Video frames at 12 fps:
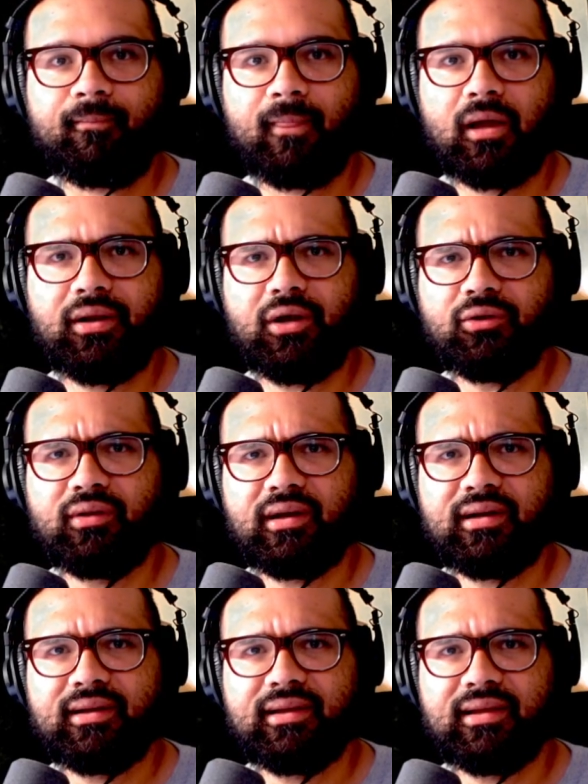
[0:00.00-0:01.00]
A note
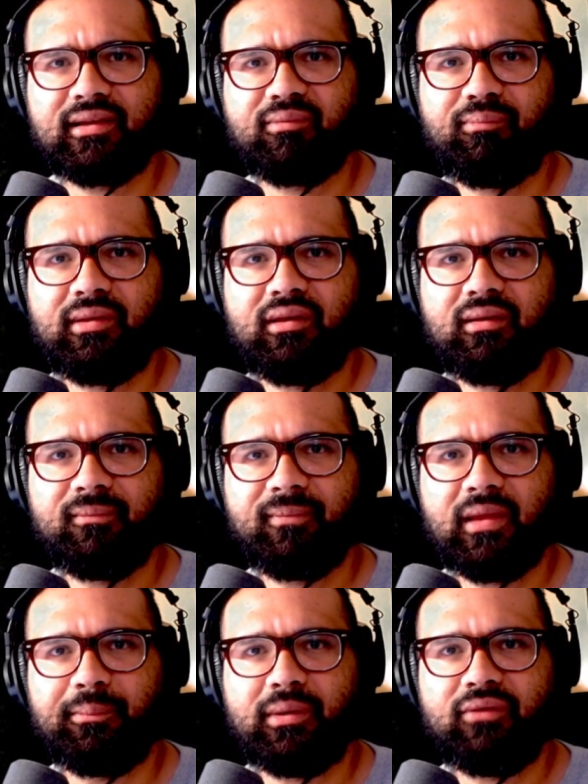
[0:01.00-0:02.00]
on XP
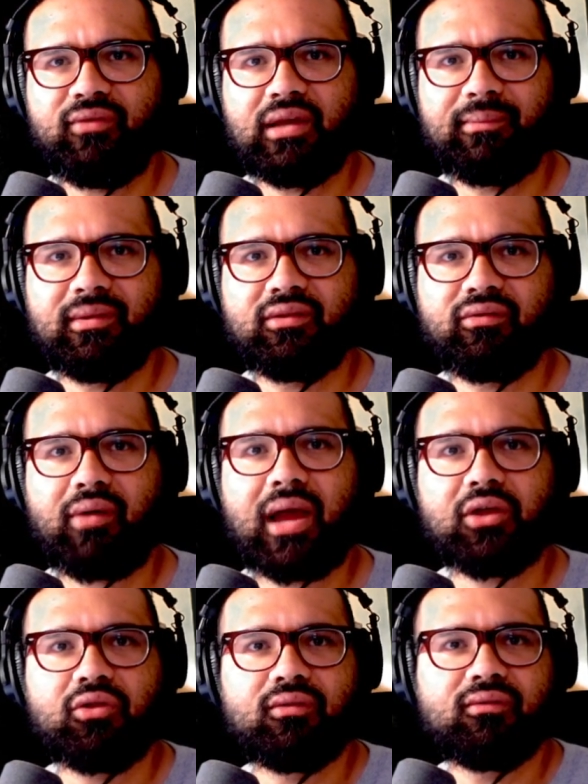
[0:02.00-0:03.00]
and PVM
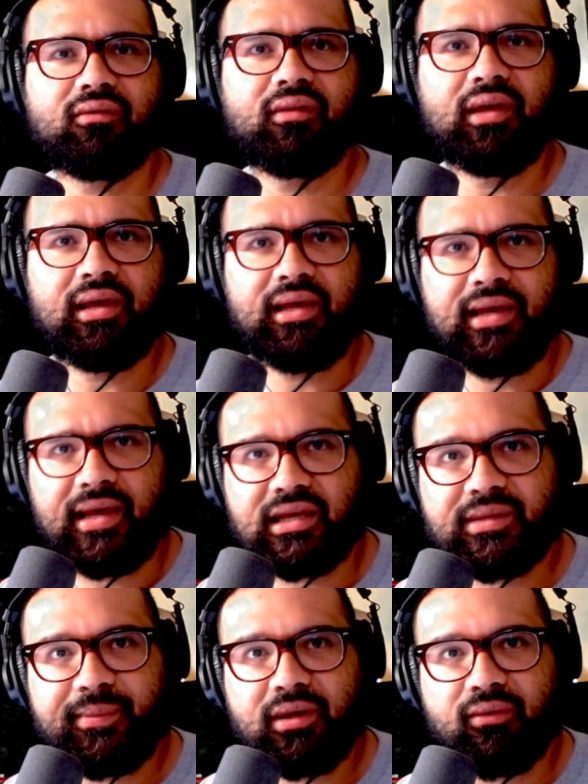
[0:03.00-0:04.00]
interactions.
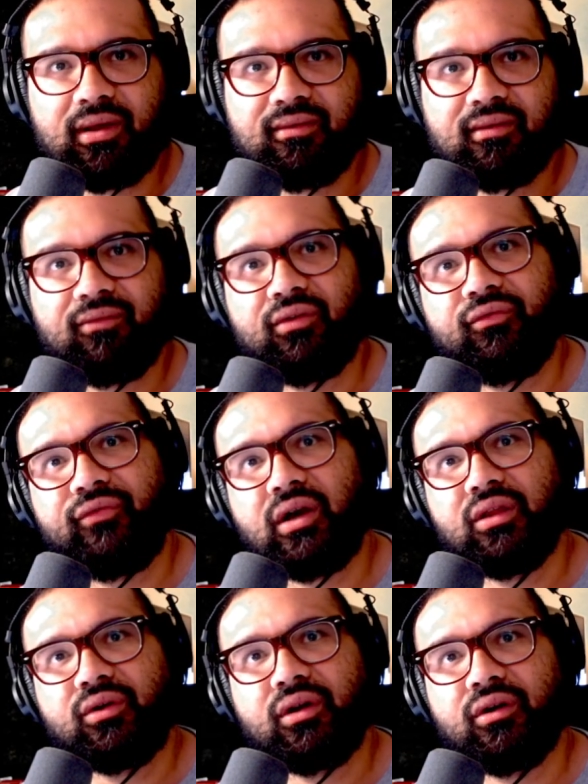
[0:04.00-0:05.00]
XP rates. If you
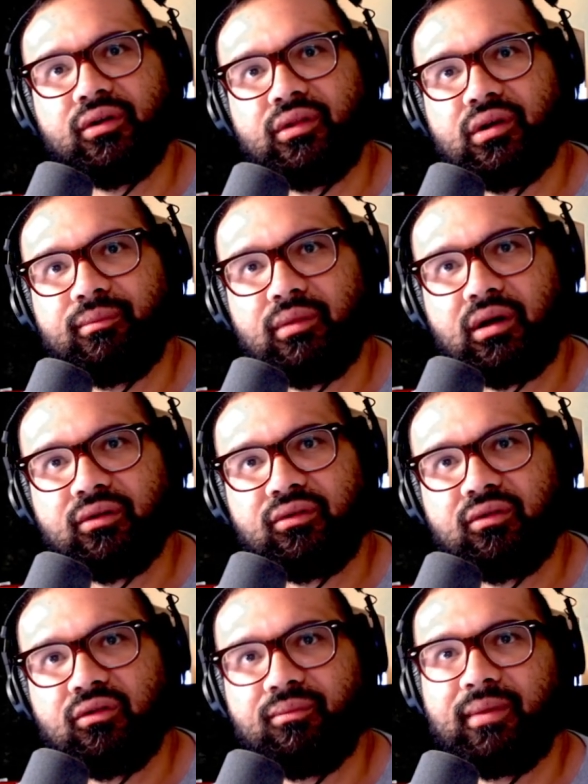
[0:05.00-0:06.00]
followed our earlier
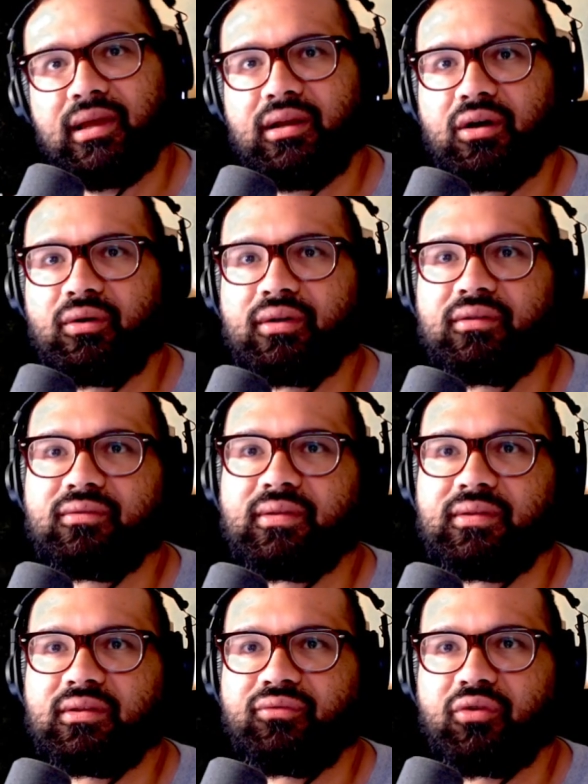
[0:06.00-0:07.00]
blogs, you may notice
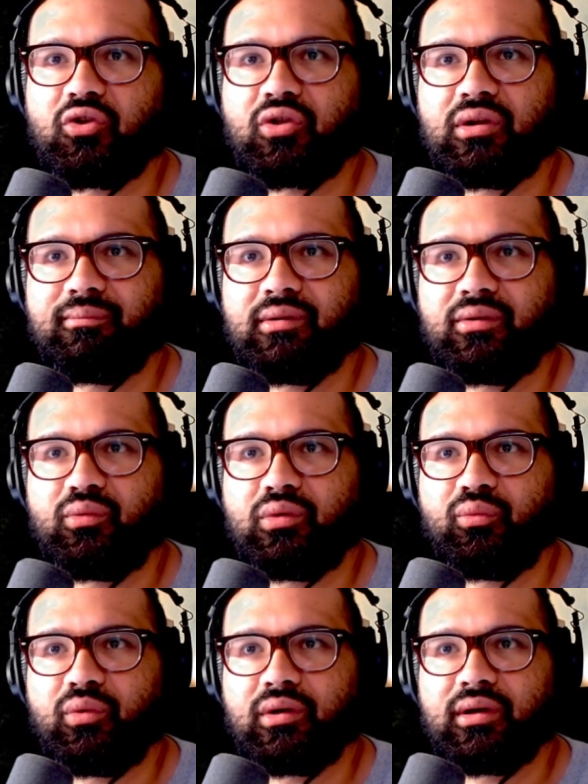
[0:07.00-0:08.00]
that this version of Bloodwood
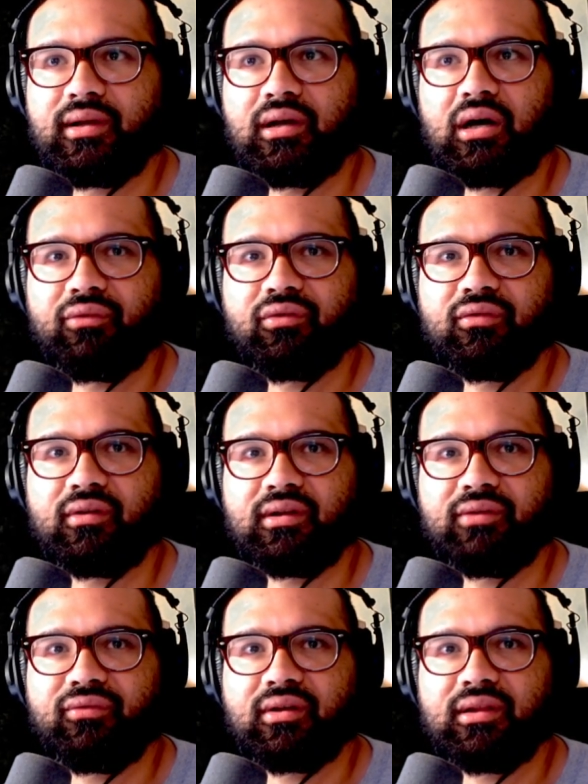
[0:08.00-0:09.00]
Woodcutting offers
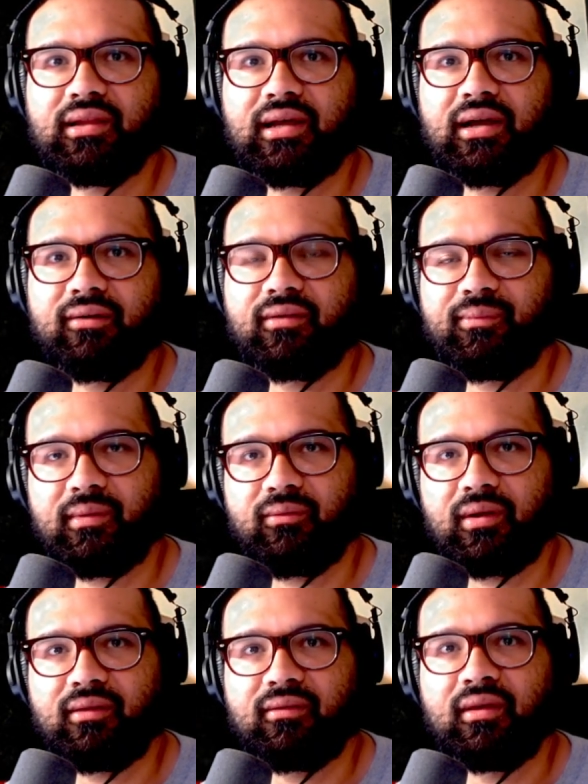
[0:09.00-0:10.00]
significantly higher XP
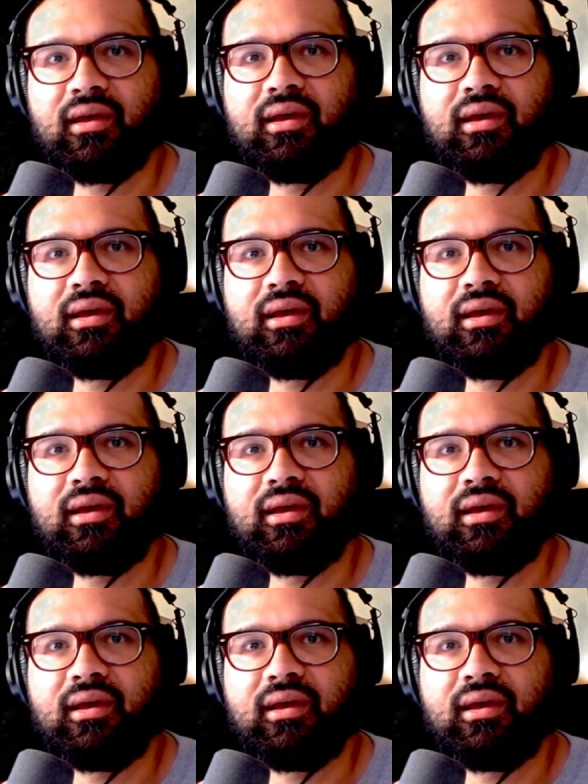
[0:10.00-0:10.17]
rates